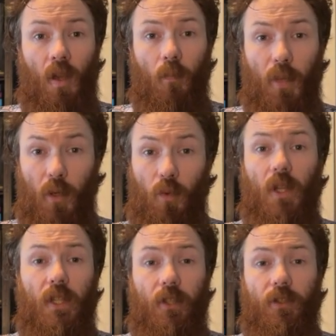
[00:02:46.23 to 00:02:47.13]
But
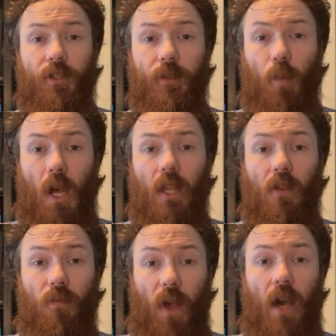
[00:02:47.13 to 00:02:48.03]
really, you're just buying a
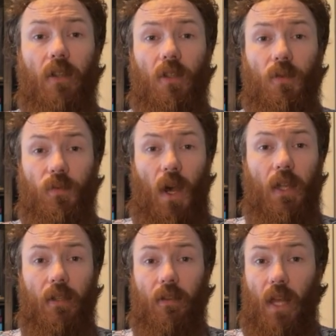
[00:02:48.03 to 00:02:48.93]
value
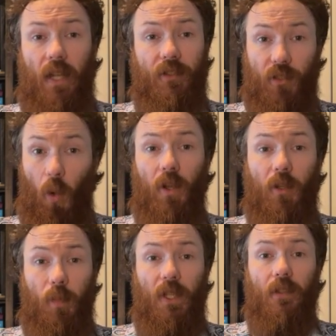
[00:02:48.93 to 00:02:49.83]
fund that's going to
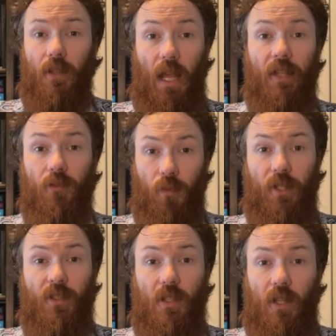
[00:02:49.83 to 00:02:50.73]
be less
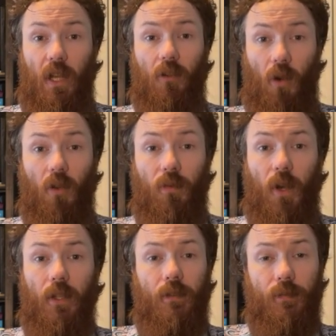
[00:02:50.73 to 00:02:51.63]
risky than a growth fund.